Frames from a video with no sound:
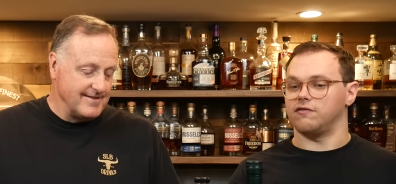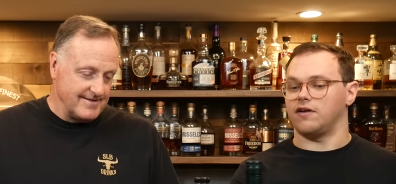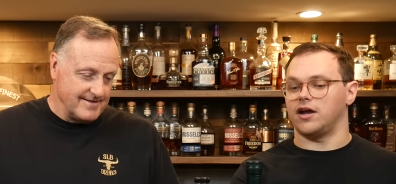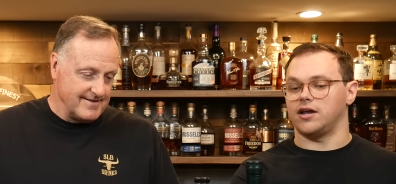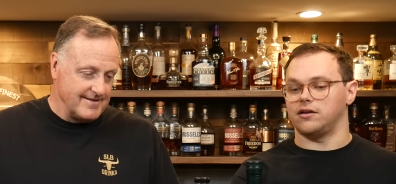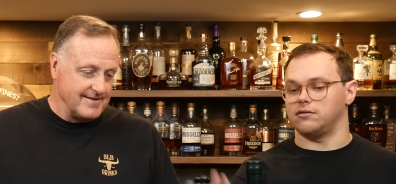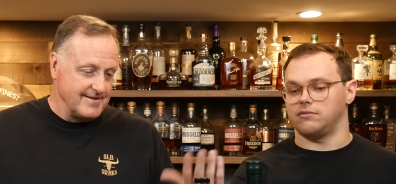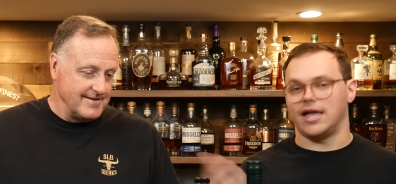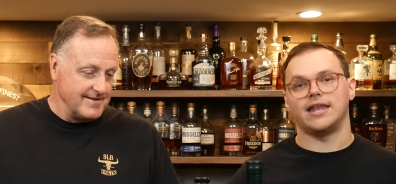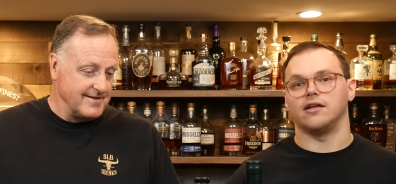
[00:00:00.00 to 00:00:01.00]
Speaker 1: find
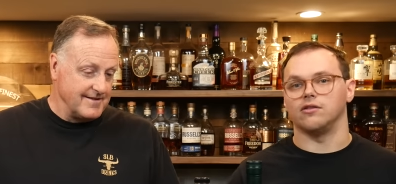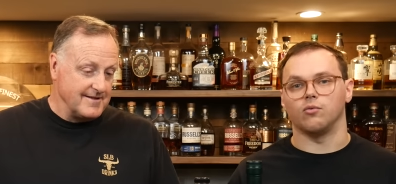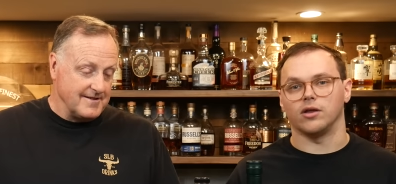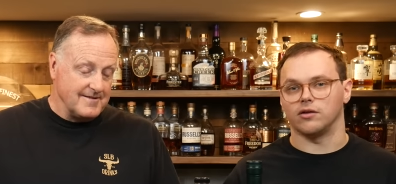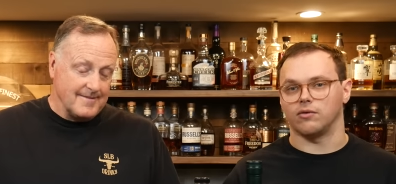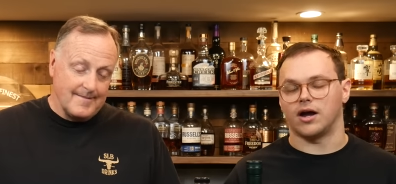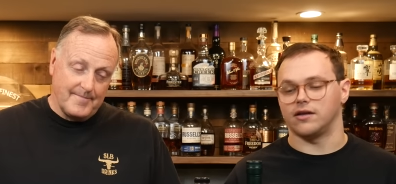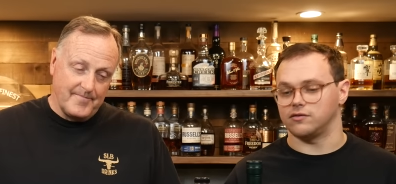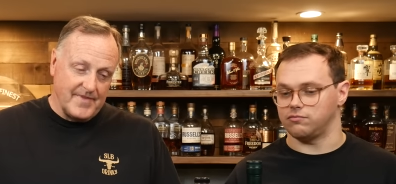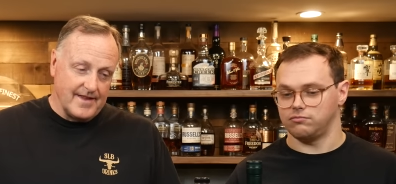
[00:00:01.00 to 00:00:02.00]
any of the Willet
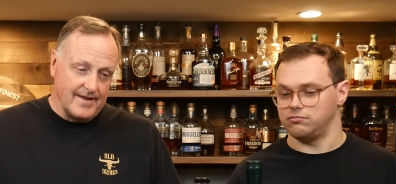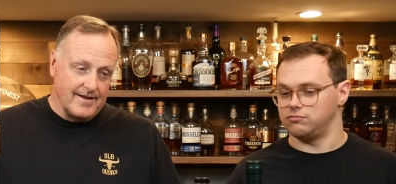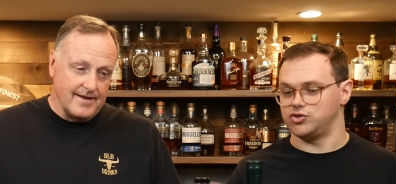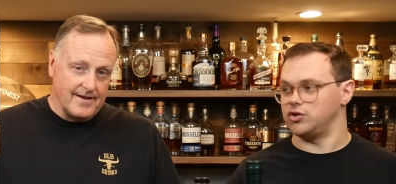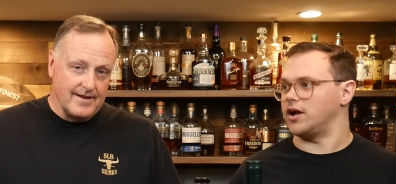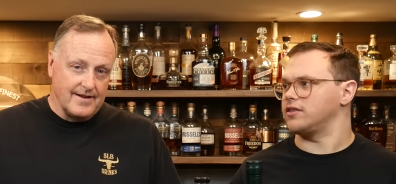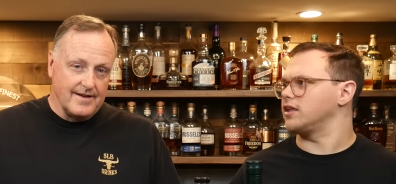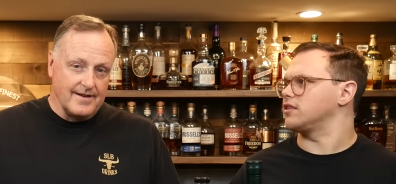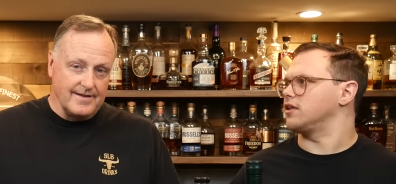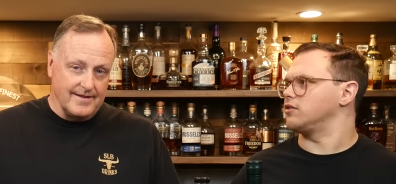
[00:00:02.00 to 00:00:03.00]
Ryes, two, I
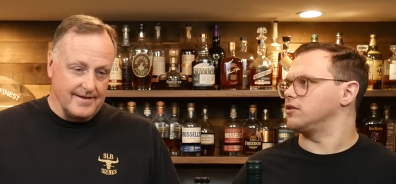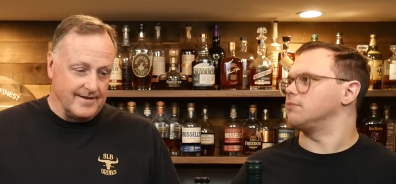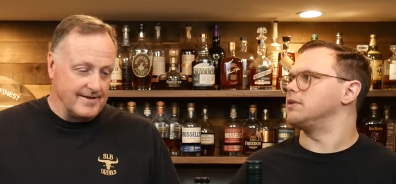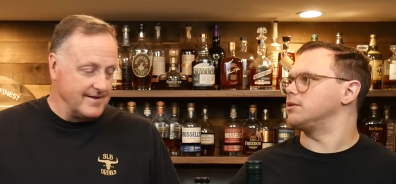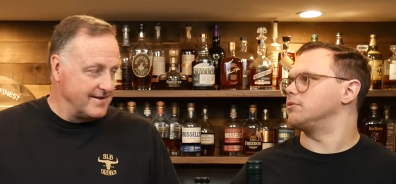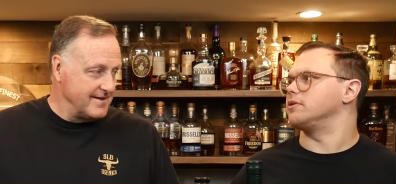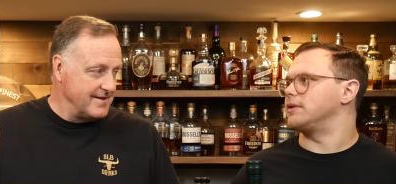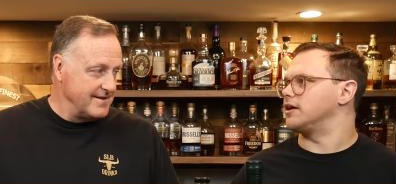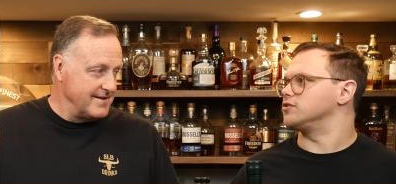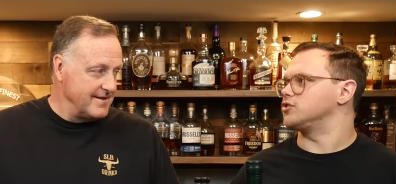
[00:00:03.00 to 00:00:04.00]
think they, the minimum they make is a